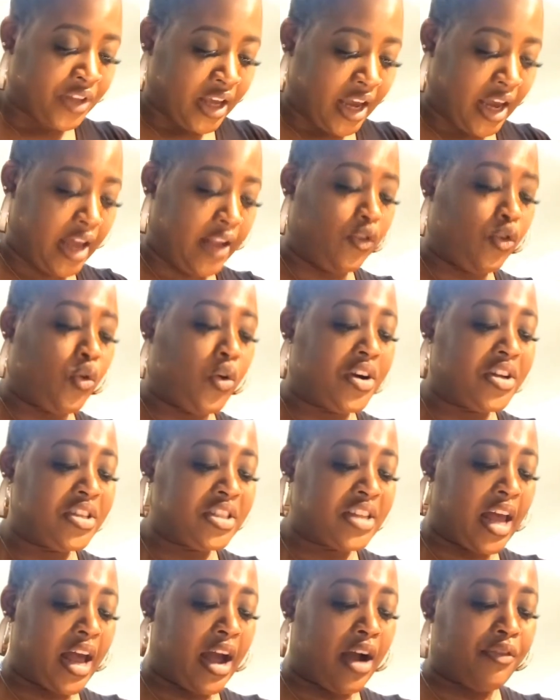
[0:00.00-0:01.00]
And of course,
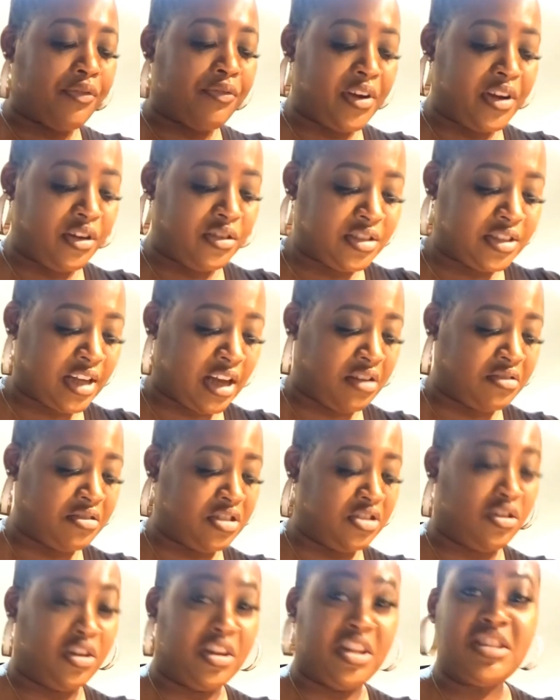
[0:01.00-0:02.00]
the Alfredo sauce
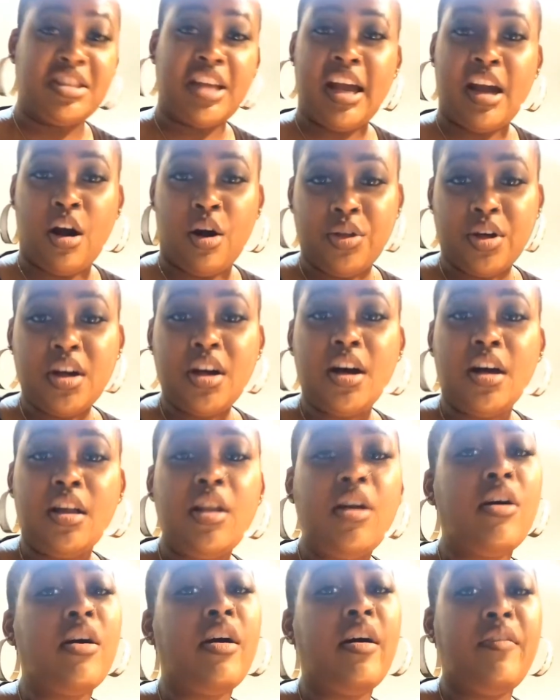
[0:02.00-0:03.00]
is going to take on the
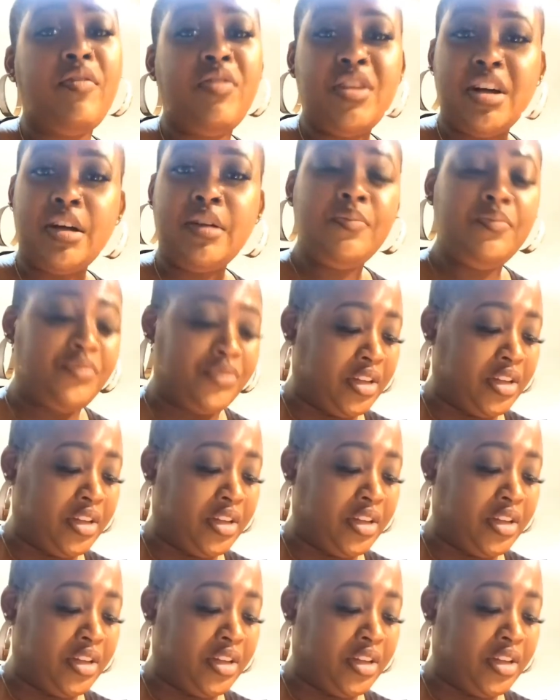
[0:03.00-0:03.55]
color of the